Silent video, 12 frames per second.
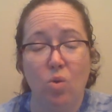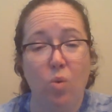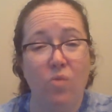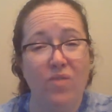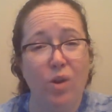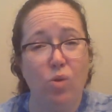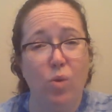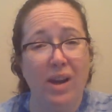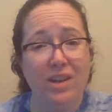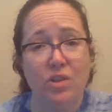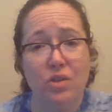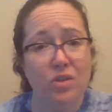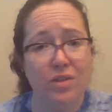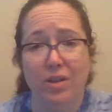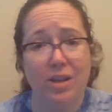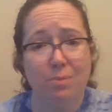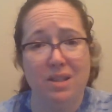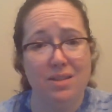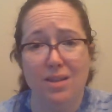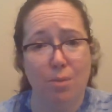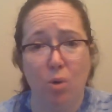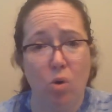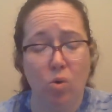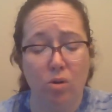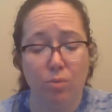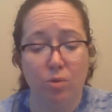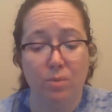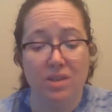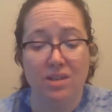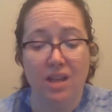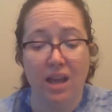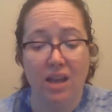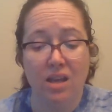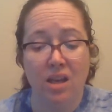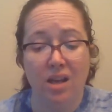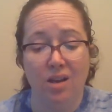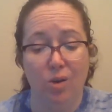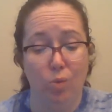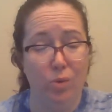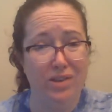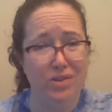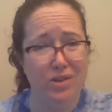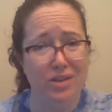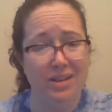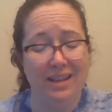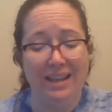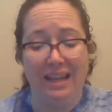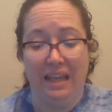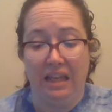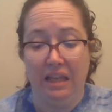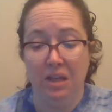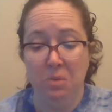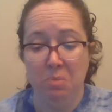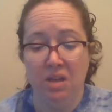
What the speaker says: felt quite sure there had been some horrible mistake. A wizard? Him?